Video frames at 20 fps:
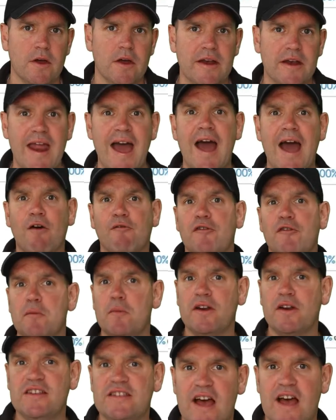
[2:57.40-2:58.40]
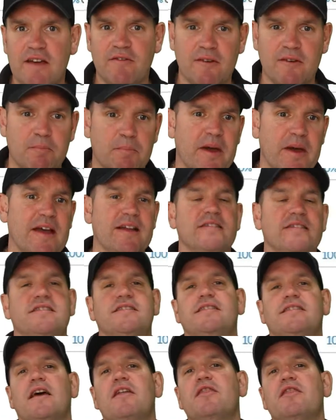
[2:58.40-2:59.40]
Now for the money saving
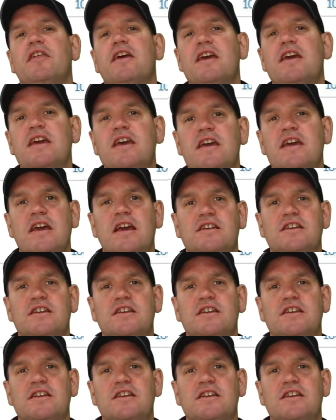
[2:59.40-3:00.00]
bits, the